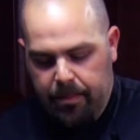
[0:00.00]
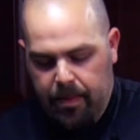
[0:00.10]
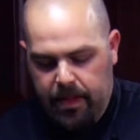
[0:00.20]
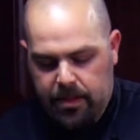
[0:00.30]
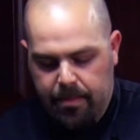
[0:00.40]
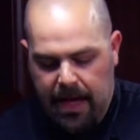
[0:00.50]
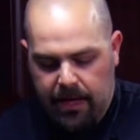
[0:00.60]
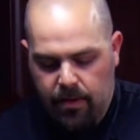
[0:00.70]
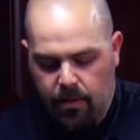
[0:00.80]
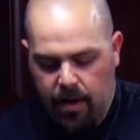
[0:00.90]
to plunge it back
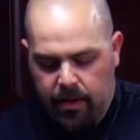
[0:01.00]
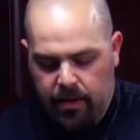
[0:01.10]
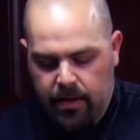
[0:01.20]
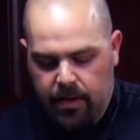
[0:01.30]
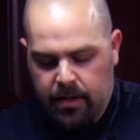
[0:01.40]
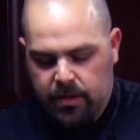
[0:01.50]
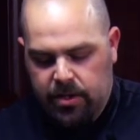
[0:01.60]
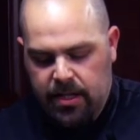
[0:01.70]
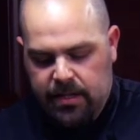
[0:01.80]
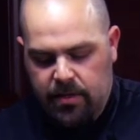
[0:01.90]
in the water
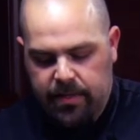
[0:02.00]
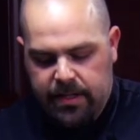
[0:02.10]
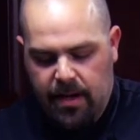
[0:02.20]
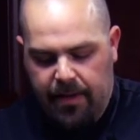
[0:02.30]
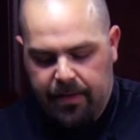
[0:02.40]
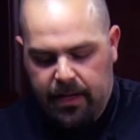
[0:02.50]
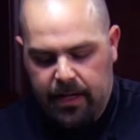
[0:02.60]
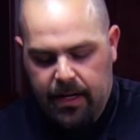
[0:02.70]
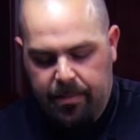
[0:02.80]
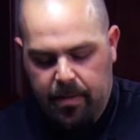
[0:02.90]
just to rinse it off and
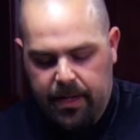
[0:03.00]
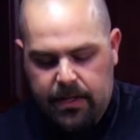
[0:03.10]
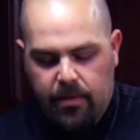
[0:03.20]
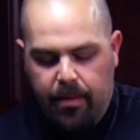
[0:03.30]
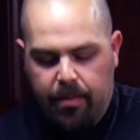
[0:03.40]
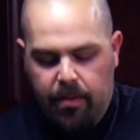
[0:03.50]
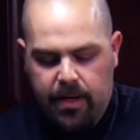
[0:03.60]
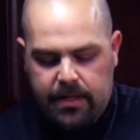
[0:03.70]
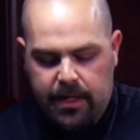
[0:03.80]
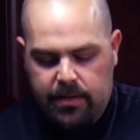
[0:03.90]
clean it up a little bit so our board
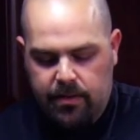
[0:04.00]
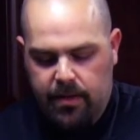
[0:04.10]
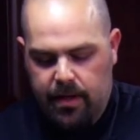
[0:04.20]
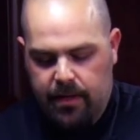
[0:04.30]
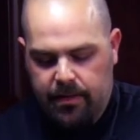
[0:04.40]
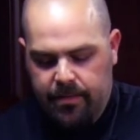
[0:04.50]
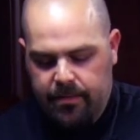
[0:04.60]
doesn't get too dirty.